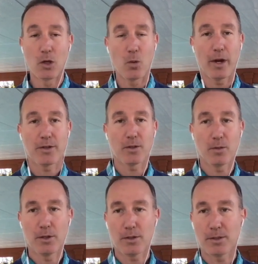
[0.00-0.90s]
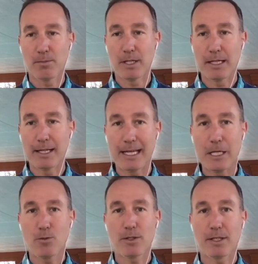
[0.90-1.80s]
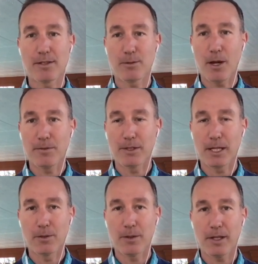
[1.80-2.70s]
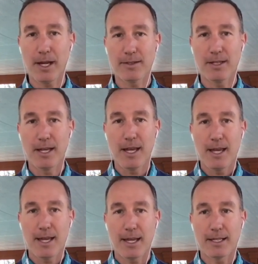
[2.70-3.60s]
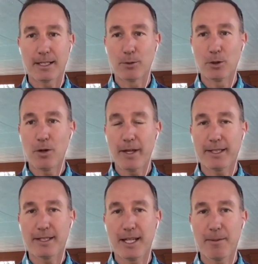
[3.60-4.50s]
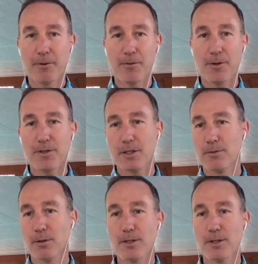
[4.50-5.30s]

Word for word: the US. So this is the interesting stuff to take a look at. And we'll do all that today. But first,